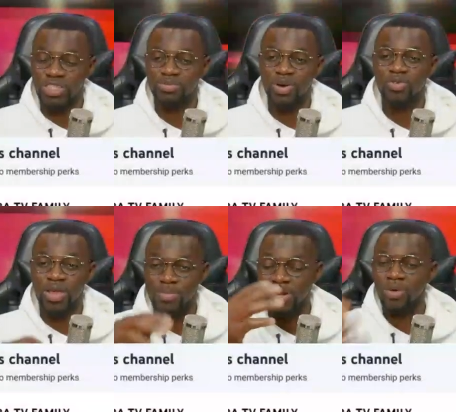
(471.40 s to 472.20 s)
to me who you
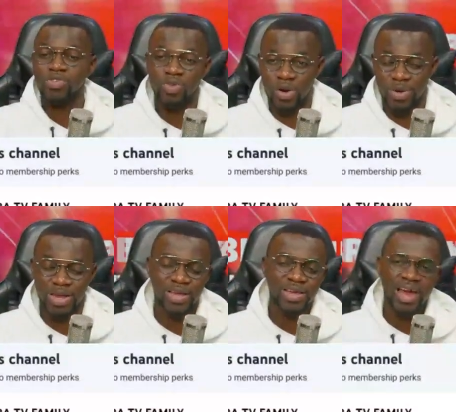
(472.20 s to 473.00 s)
be now so away.
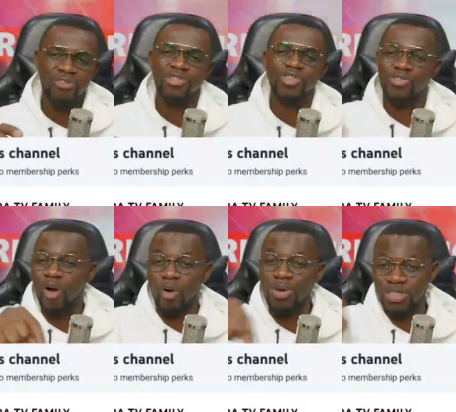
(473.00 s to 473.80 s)
I think if our
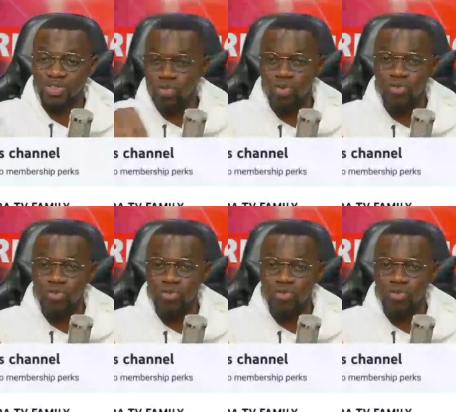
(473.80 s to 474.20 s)
comment is a good